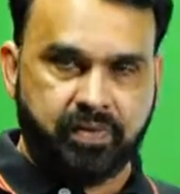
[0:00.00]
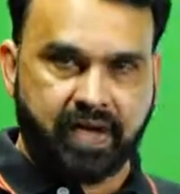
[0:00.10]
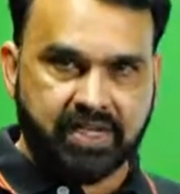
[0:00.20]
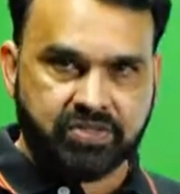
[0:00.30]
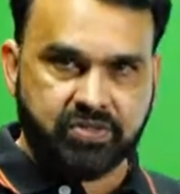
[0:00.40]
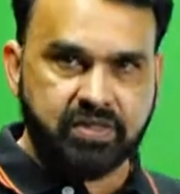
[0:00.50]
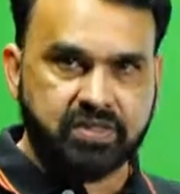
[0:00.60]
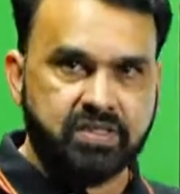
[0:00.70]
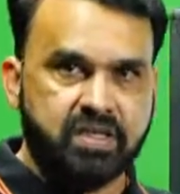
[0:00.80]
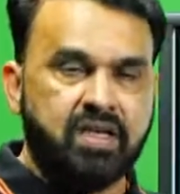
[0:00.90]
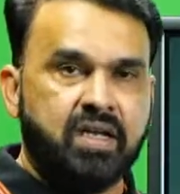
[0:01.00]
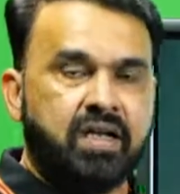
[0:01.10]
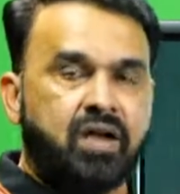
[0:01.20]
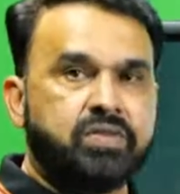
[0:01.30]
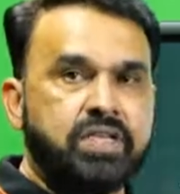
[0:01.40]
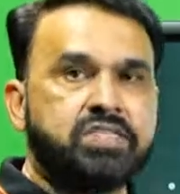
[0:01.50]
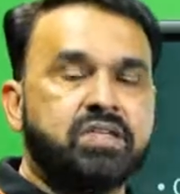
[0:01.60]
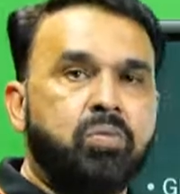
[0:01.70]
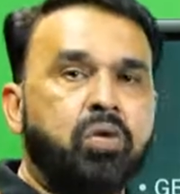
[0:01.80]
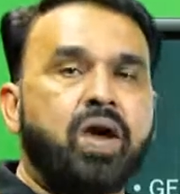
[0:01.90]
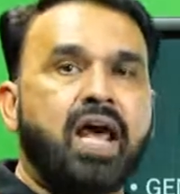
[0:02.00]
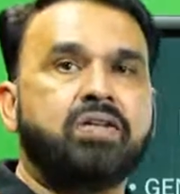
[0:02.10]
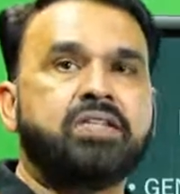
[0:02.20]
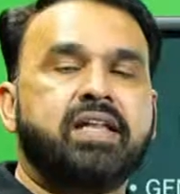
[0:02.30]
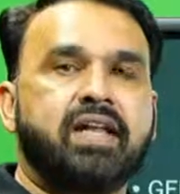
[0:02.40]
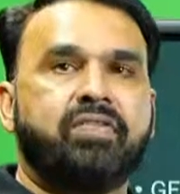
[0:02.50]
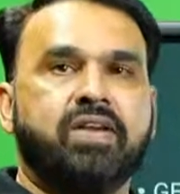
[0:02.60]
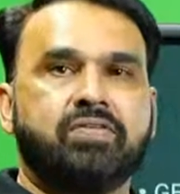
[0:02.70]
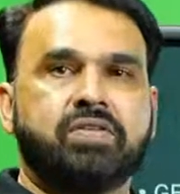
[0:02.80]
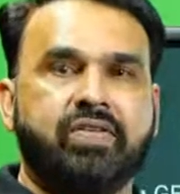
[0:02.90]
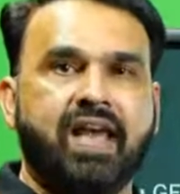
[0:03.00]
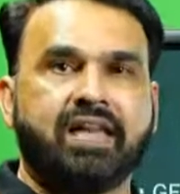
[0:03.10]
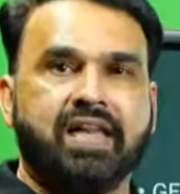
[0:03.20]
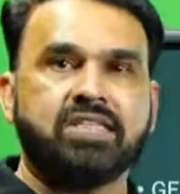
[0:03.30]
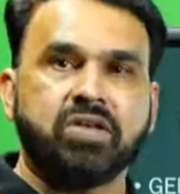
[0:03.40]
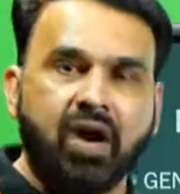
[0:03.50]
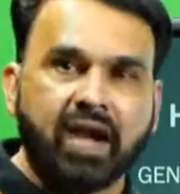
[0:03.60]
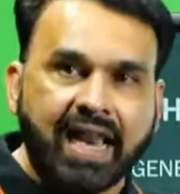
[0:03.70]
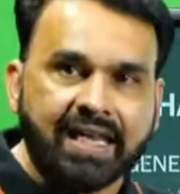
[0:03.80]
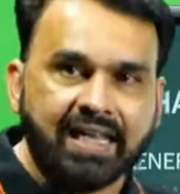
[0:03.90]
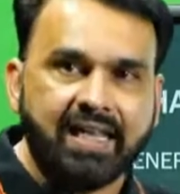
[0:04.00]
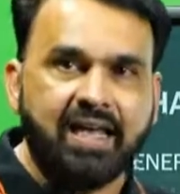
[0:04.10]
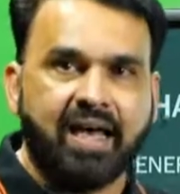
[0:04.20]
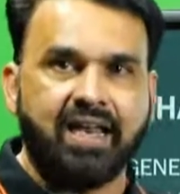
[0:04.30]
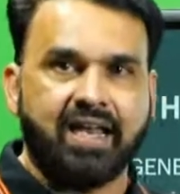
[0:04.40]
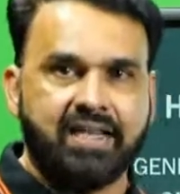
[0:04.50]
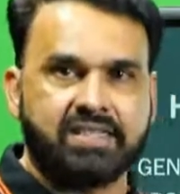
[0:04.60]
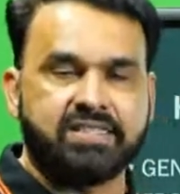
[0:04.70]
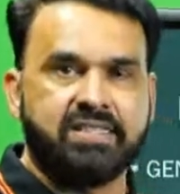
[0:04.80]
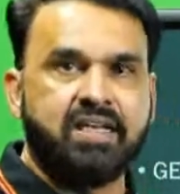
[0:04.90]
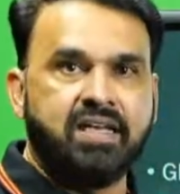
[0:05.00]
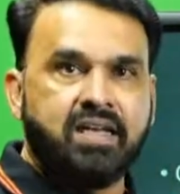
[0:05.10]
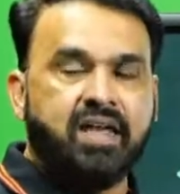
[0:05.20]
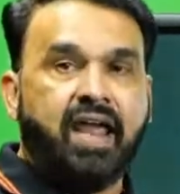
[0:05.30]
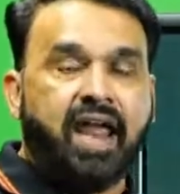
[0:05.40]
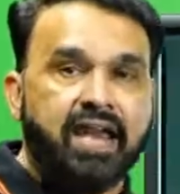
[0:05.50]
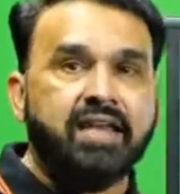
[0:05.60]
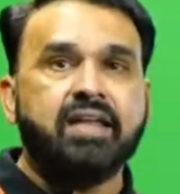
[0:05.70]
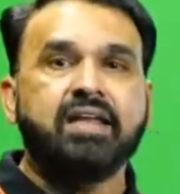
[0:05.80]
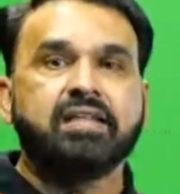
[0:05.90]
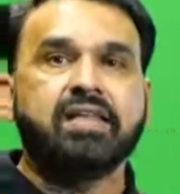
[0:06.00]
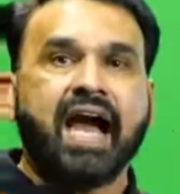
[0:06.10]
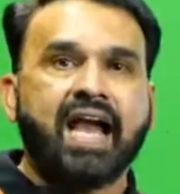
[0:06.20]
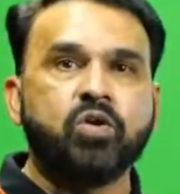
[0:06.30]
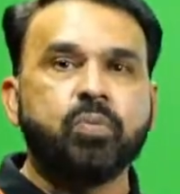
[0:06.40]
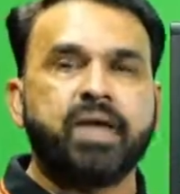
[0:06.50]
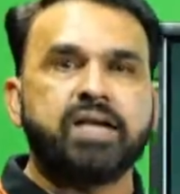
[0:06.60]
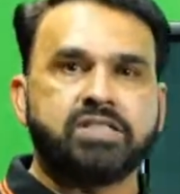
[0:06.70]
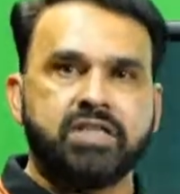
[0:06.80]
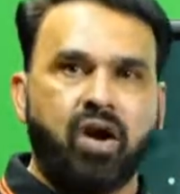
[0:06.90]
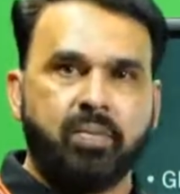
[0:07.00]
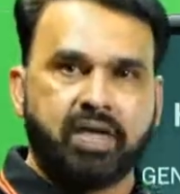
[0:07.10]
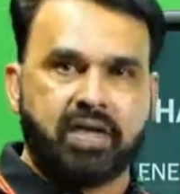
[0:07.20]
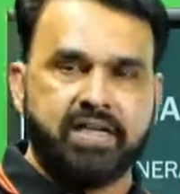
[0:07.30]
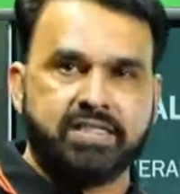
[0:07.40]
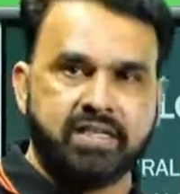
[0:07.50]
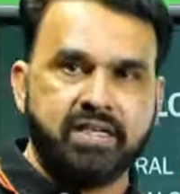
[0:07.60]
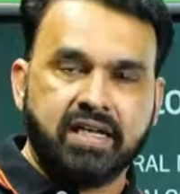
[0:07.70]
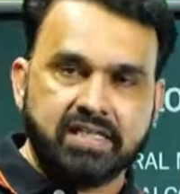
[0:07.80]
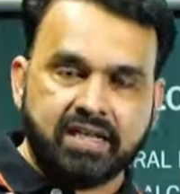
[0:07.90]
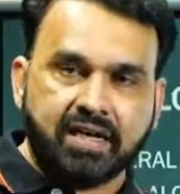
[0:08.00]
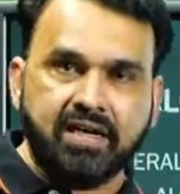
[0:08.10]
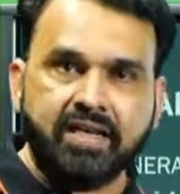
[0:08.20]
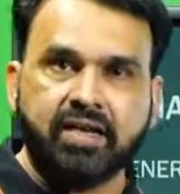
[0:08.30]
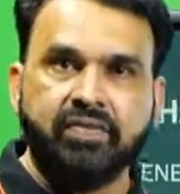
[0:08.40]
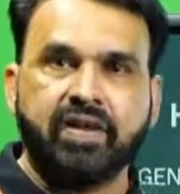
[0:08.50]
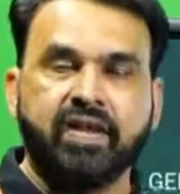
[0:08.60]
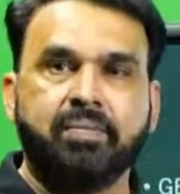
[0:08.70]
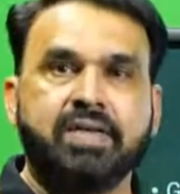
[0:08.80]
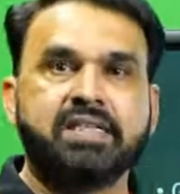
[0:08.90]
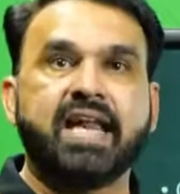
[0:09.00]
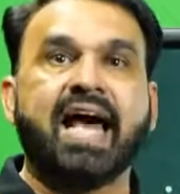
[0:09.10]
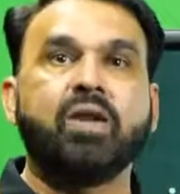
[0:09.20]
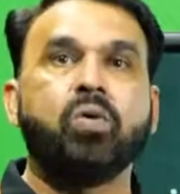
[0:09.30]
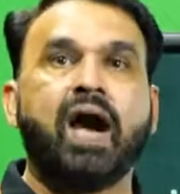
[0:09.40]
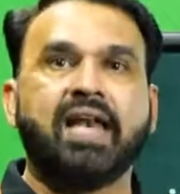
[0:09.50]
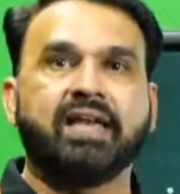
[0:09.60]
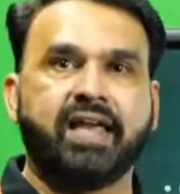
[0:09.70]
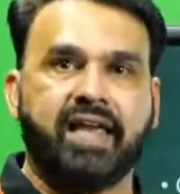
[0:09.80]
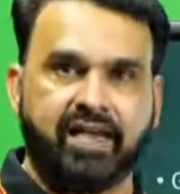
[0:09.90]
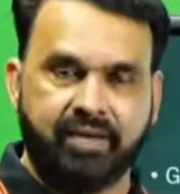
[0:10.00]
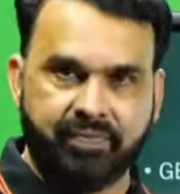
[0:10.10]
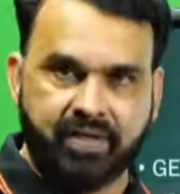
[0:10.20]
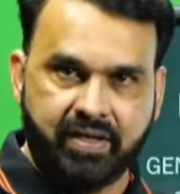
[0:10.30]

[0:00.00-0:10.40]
Right, students? Now these monohalogen derivatives of alkanes or alkyl halides in the IUPAC nomenclature is generally given a name as an haloalkane.